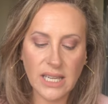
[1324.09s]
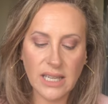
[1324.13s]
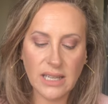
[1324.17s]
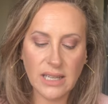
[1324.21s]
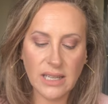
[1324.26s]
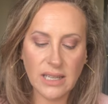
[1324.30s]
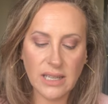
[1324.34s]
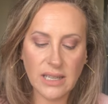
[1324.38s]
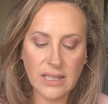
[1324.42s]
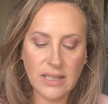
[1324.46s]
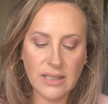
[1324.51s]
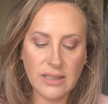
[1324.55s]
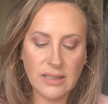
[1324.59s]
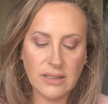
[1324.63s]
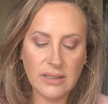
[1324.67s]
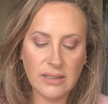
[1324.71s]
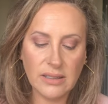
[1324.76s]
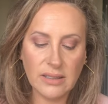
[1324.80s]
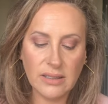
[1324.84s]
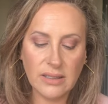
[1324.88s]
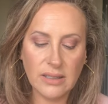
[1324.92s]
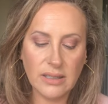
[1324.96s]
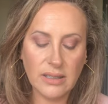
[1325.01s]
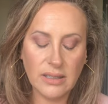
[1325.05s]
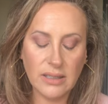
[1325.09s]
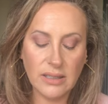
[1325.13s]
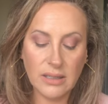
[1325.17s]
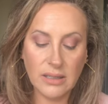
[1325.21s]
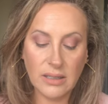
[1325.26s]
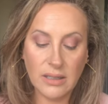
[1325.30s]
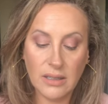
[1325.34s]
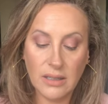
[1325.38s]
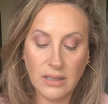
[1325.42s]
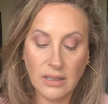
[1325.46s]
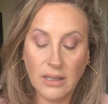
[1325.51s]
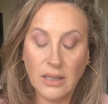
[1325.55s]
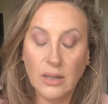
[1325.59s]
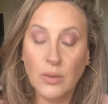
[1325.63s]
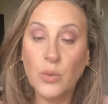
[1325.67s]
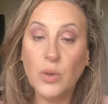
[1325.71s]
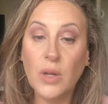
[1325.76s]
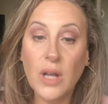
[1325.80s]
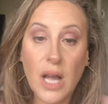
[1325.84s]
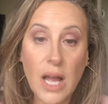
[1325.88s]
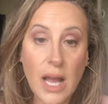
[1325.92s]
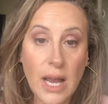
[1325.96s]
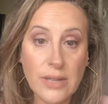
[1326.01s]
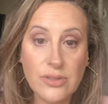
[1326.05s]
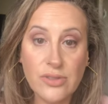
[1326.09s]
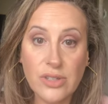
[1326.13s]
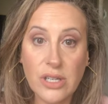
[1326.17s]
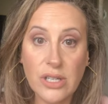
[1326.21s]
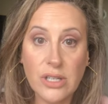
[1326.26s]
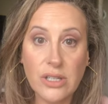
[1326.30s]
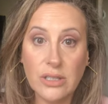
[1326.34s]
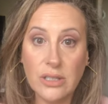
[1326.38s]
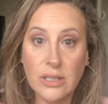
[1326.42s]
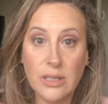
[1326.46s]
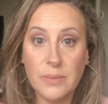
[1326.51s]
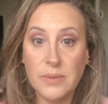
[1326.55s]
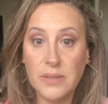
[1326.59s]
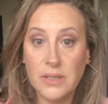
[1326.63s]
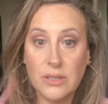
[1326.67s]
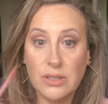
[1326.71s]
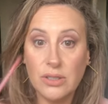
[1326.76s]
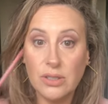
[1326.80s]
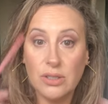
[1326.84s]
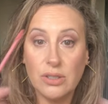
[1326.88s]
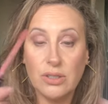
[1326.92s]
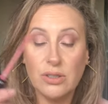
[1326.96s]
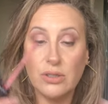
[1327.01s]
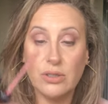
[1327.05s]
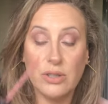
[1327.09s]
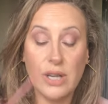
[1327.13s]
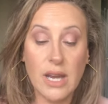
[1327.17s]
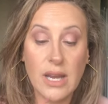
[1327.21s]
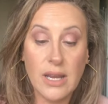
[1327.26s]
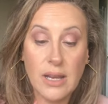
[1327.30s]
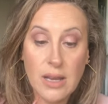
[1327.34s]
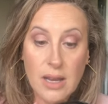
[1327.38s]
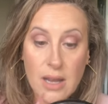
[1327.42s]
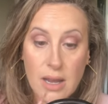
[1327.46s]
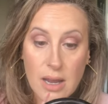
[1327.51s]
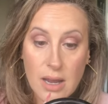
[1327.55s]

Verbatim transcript: It is, will hydrate your lips. It's just great.